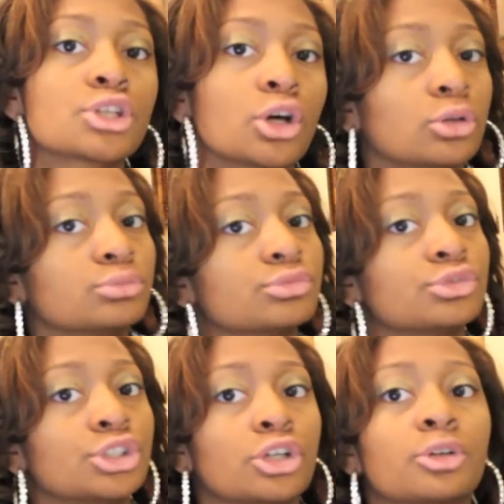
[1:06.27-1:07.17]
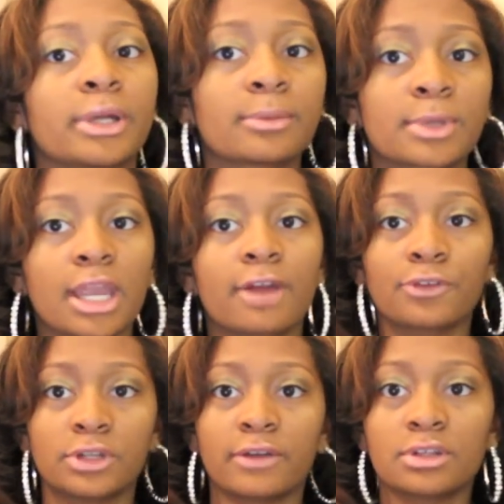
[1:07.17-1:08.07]
so you know you better be
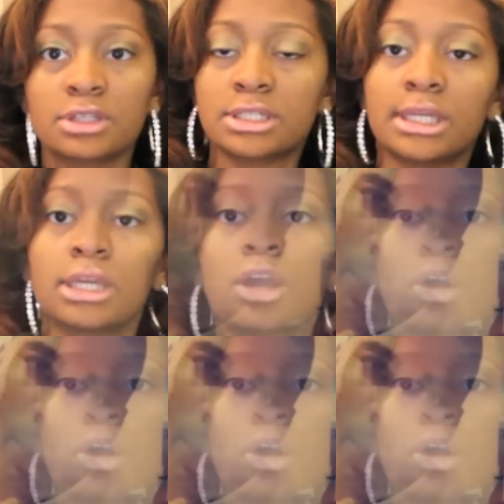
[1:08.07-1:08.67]
careful you never see